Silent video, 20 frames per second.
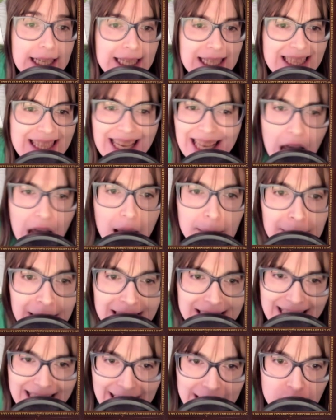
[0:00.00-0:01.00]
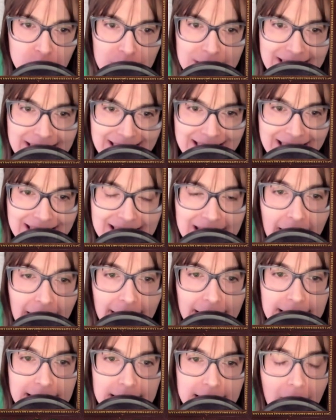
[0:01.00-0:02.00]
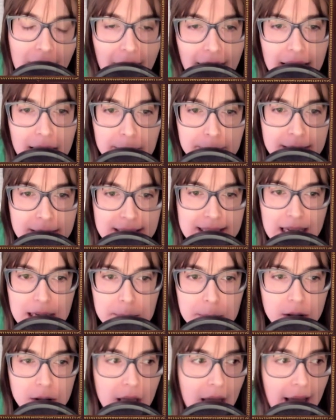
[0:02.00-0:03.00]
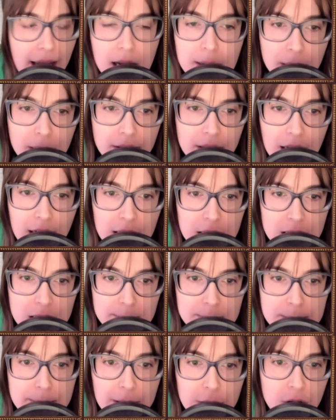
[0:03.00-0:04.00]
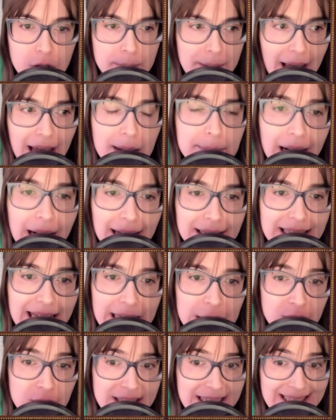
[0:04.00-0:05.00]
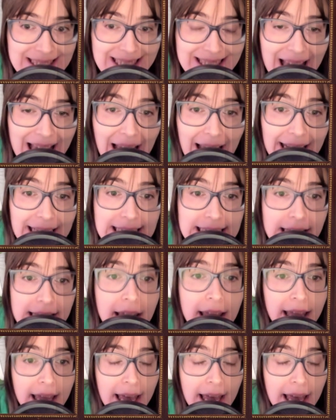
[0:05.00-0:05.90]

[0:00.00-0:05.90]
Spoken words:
And it's like, I'm not dangerous to society. I am disabled. I am on the autism spectrum. I am not dangerous to society.